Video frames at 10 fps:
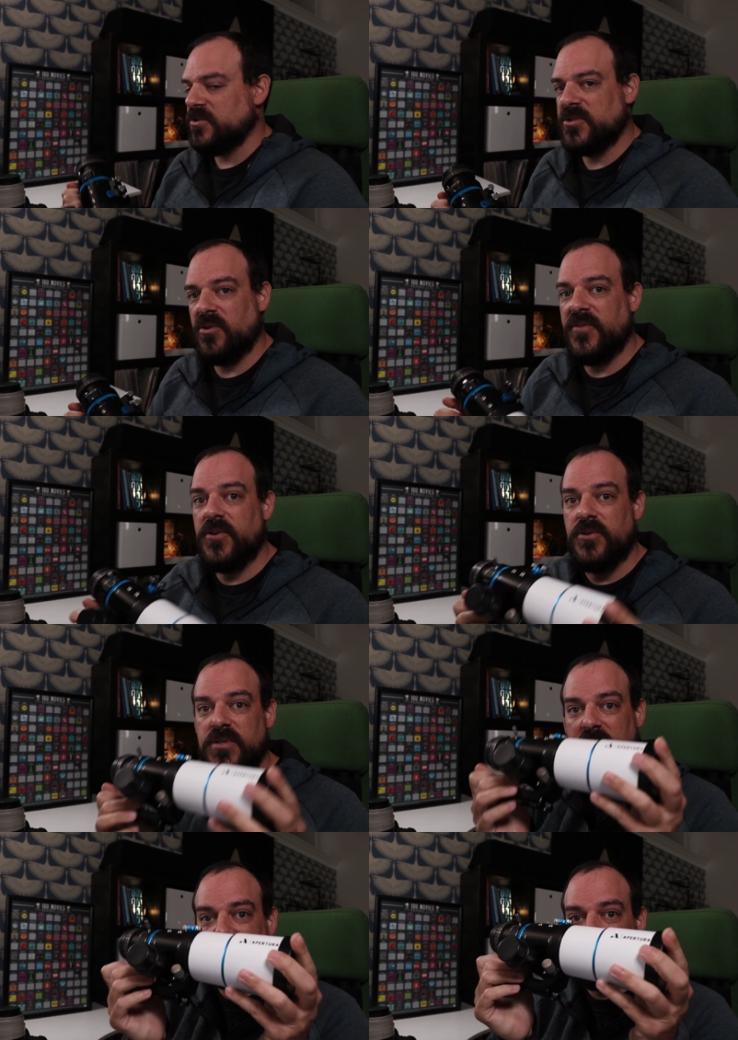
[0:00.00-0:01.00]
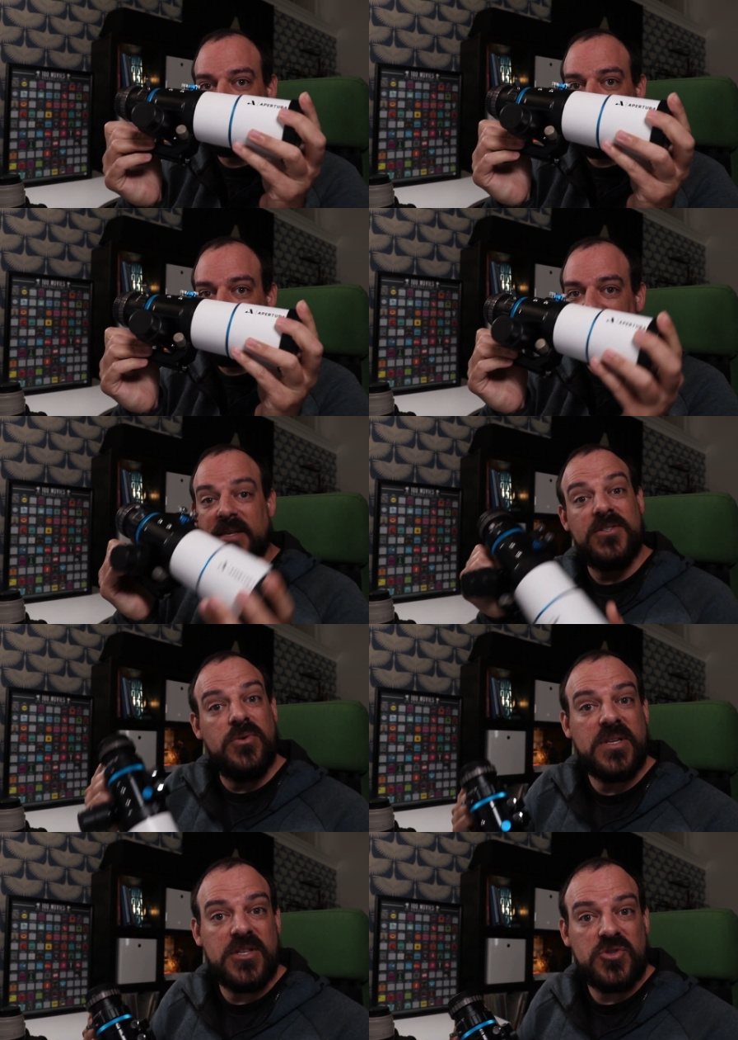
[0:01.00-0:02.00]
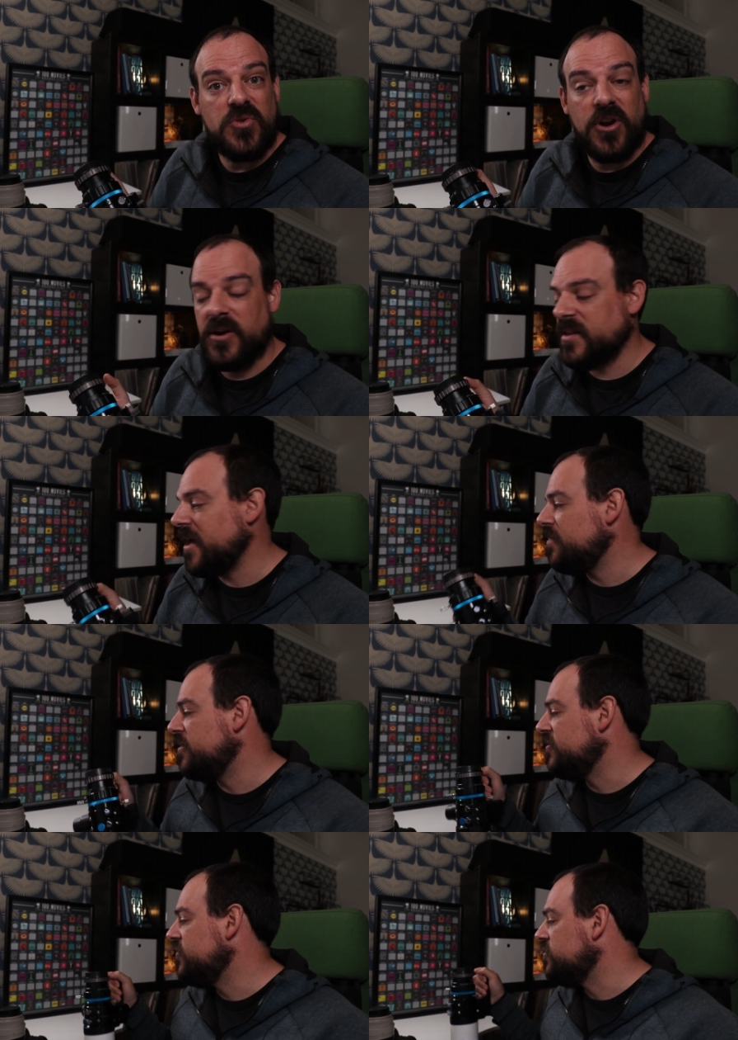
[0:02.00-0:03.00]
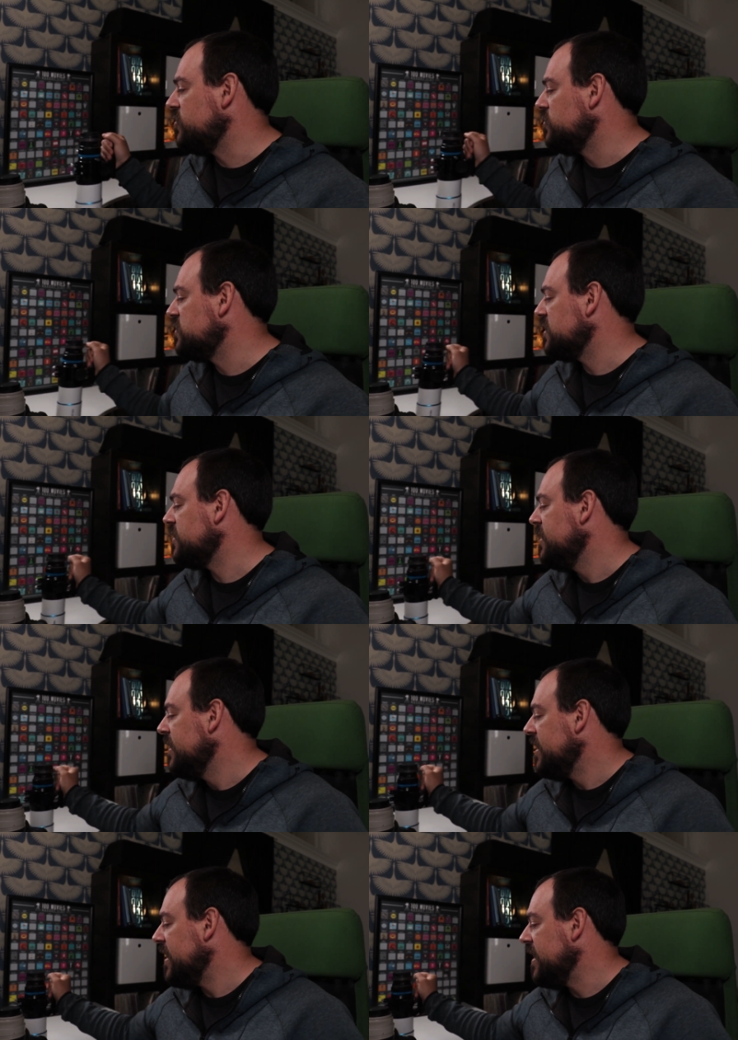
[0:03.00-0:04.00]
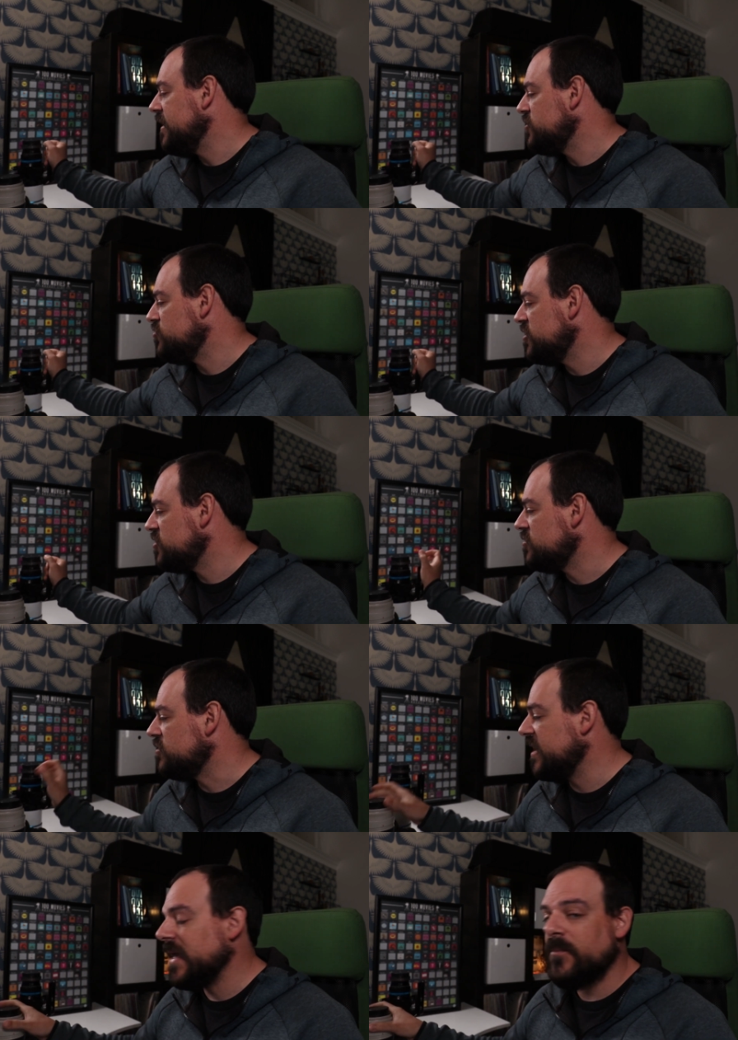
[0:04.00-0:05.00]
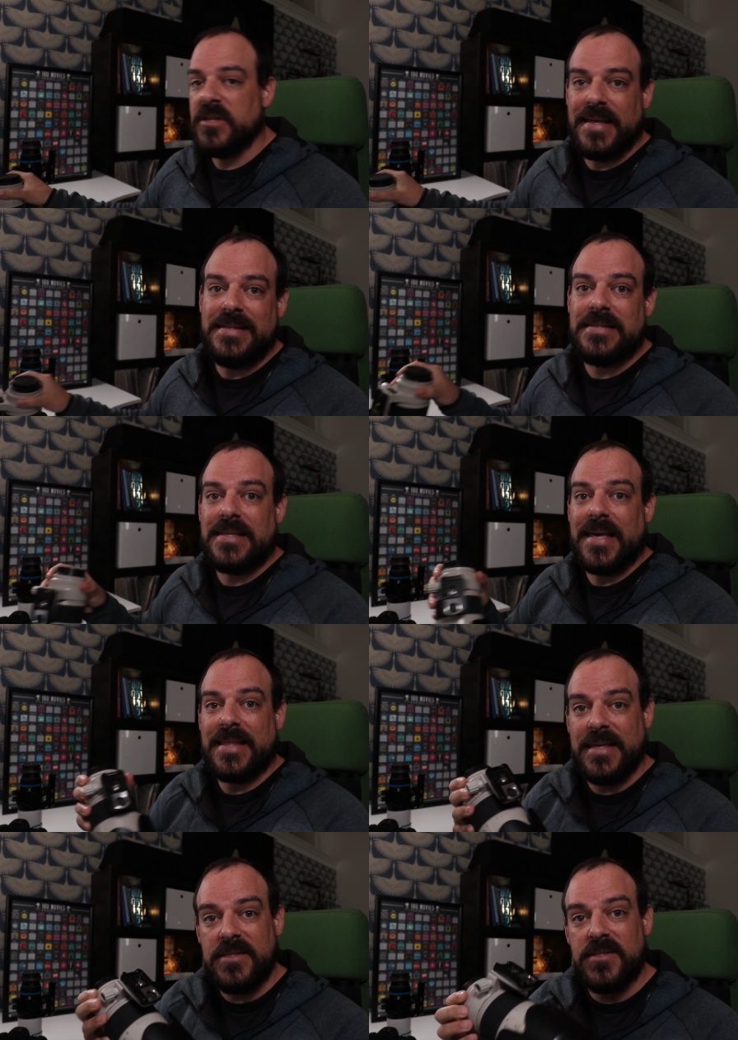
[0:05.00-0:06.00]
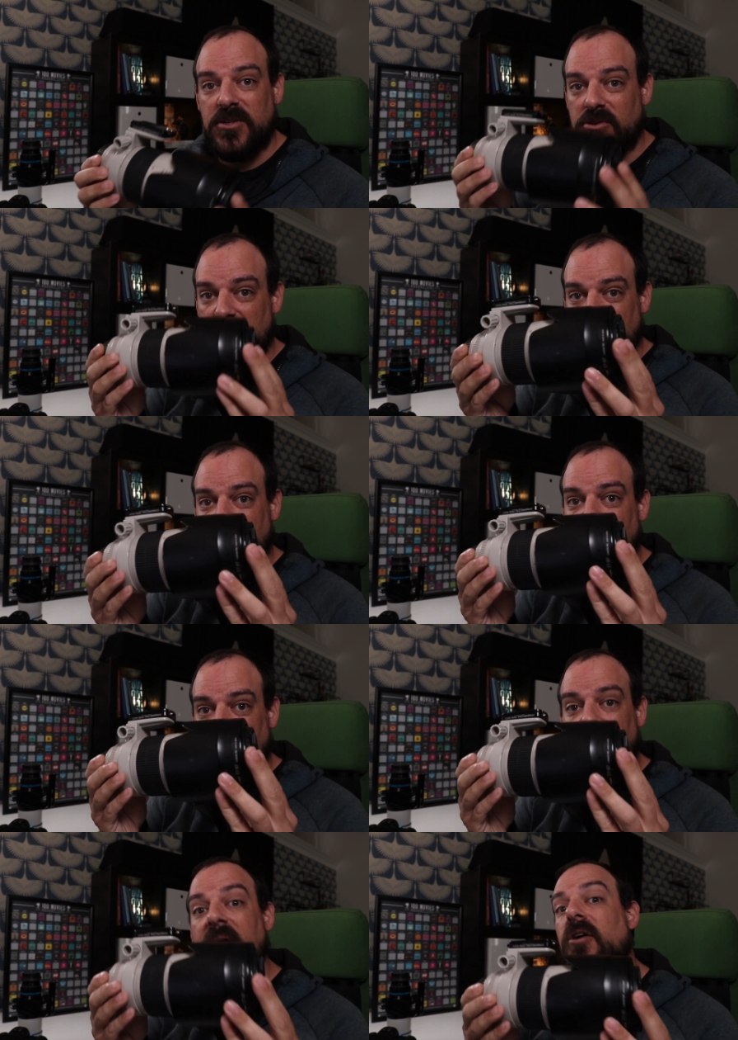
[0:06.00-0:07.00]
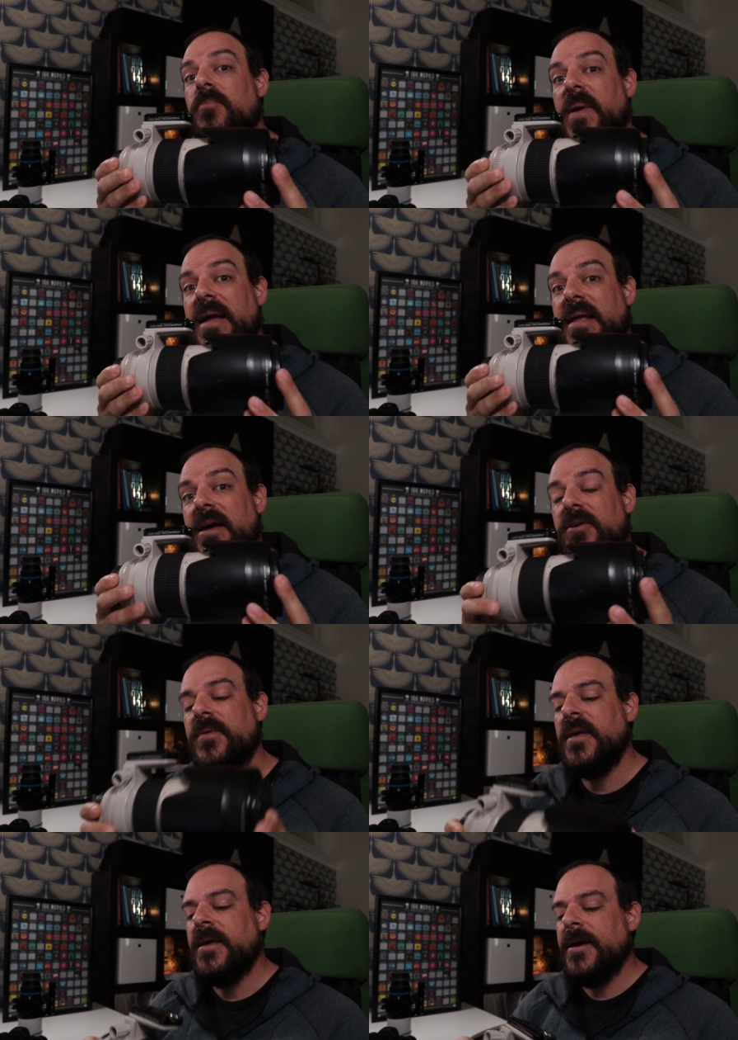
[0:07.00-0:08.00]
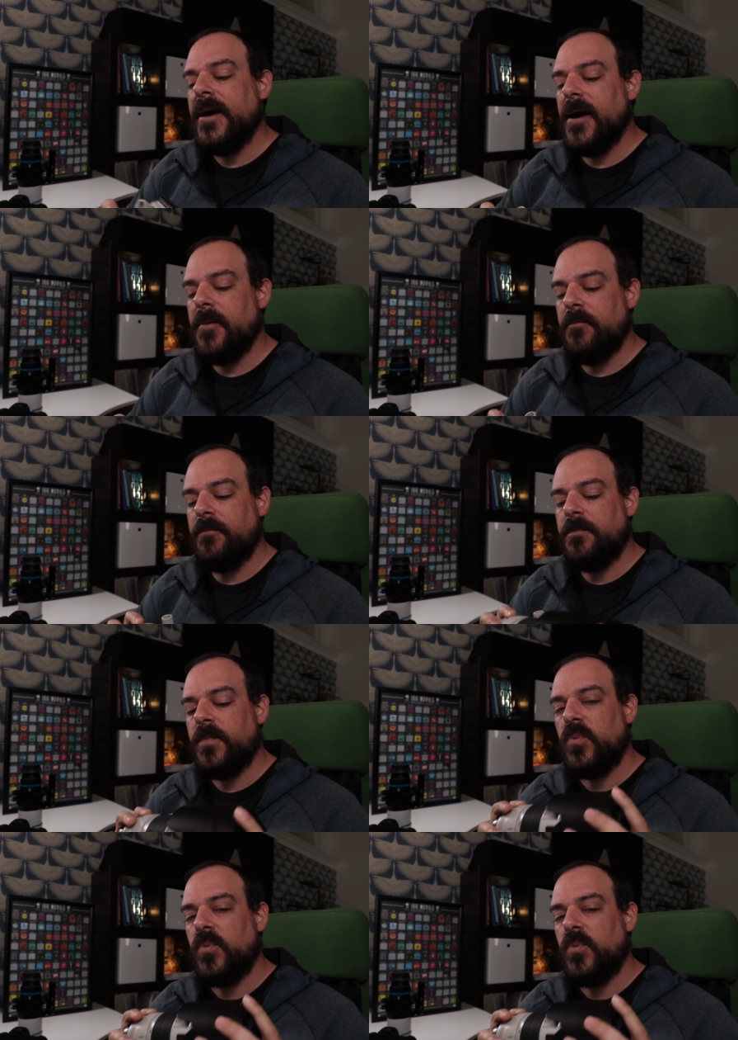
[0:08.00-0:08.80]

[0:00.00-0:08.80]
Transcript: So if you're using a telescope like this, you can disregard that. But if you're using a traditional camera lens like this, you should figure out by now um,